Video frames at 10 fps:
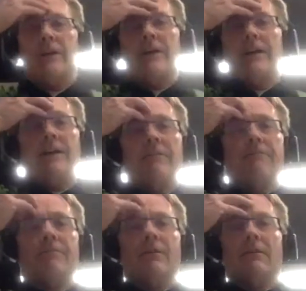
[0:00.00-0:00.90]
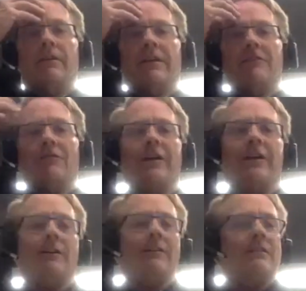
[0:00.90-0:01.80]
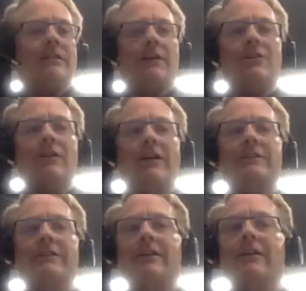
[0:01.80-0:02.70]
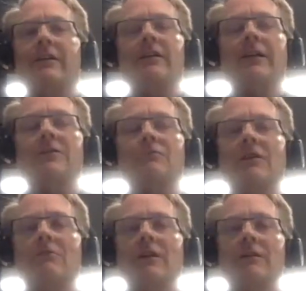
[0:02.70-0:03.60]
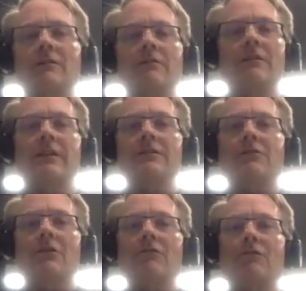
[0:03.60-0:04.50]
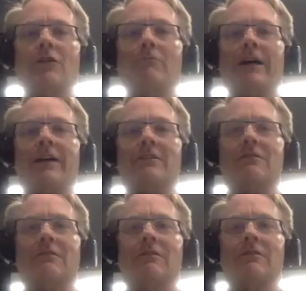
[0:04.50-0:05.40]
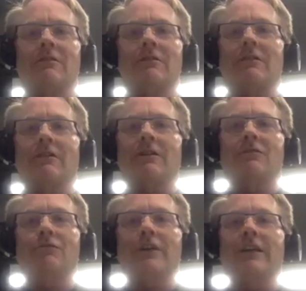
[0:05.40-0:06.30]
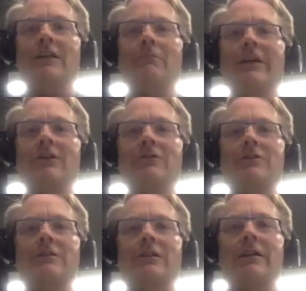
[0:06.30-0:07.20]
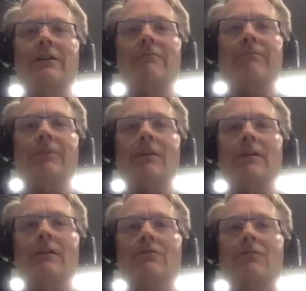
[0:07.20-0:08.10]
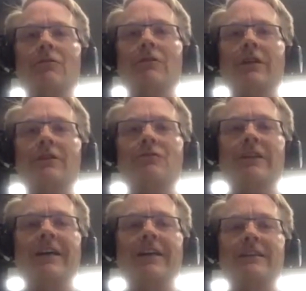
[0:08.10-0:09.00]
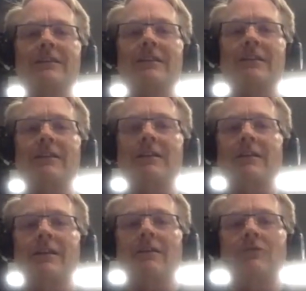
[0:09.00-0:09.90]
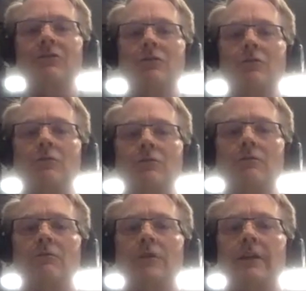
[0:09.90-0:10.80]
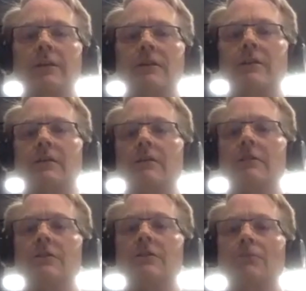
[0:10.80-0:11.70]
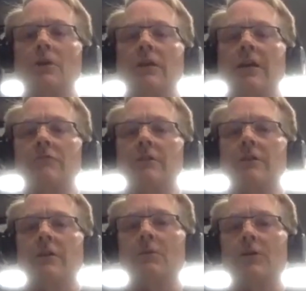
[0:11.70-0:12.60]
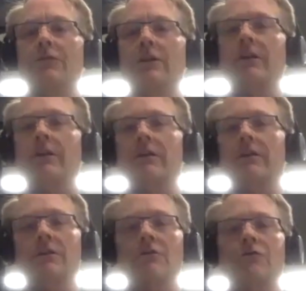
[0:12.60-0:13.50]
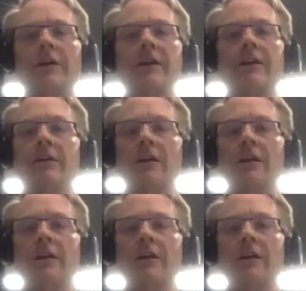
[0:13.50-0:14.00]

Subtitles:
Another great session last week. We had tons of great feedback, so lots of funny emails. So thanks for that. And also, we had to jump online with a number of you to try and